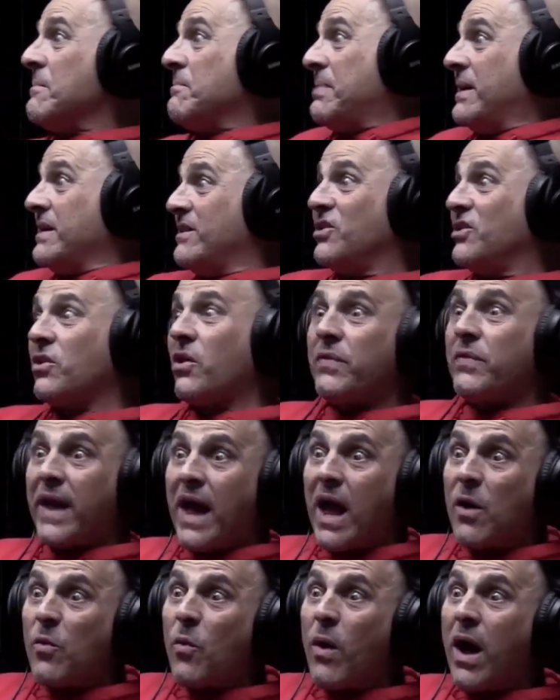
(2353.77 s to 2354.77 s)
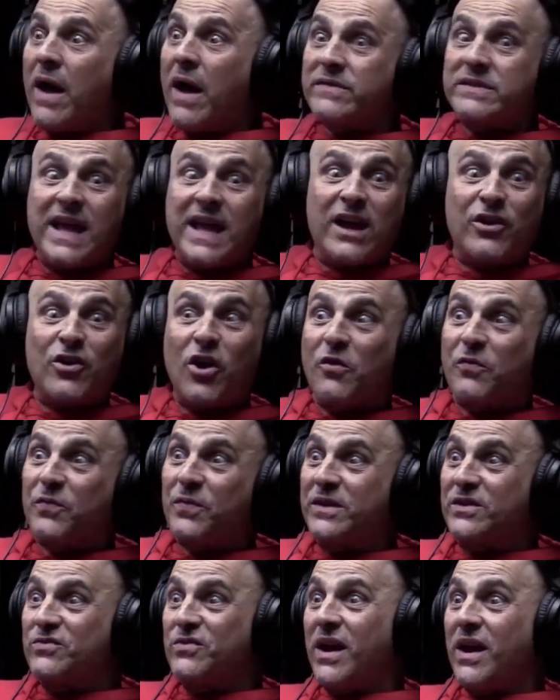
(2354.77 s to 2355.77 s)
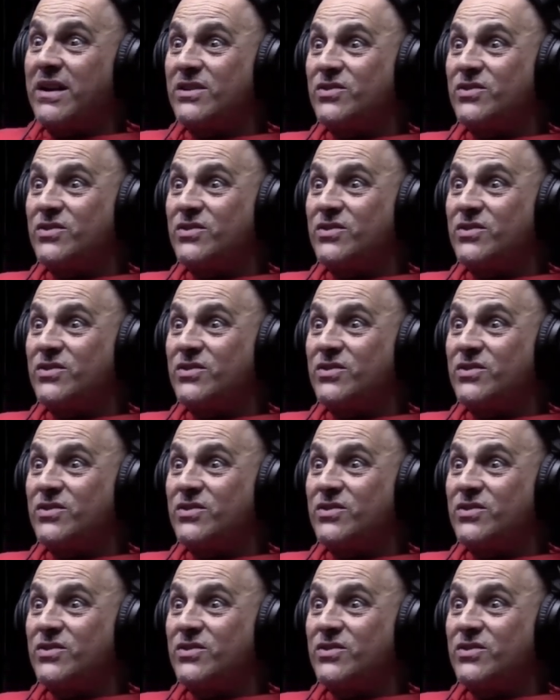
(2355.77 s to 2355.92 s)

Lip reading: But, you know, they had wives, they had girlfriends, right?